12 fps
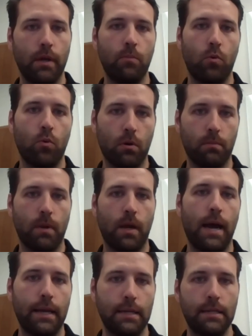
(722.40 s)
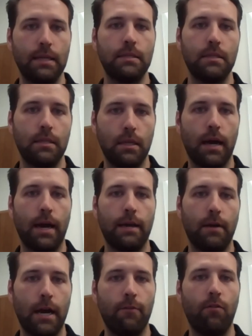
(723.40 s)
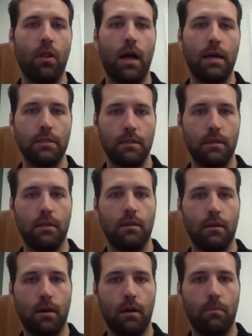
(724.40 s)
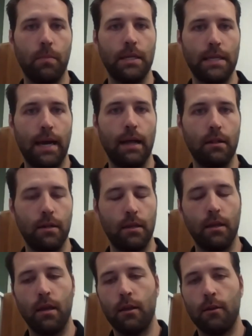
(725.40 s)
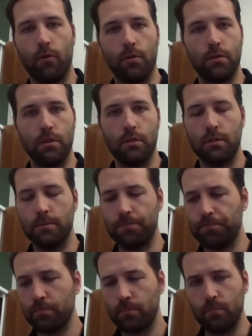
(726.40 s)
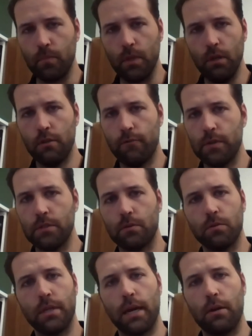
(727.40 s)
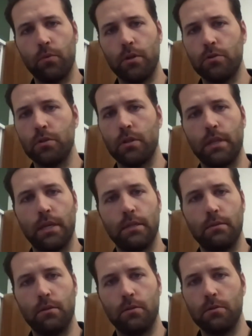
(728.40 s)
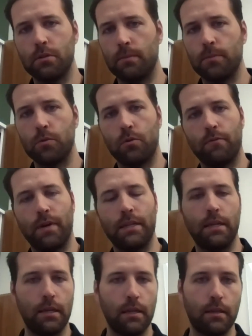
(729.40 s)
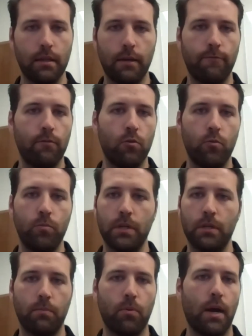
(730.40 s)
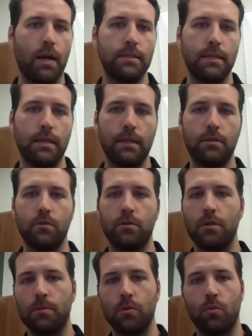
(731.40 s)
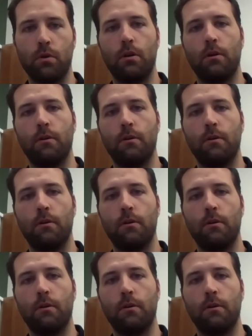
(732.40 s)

a more high intensity, high velocity mentality, versus the physical side, where usually there's some sort of identity theft looped into the process. There's some sort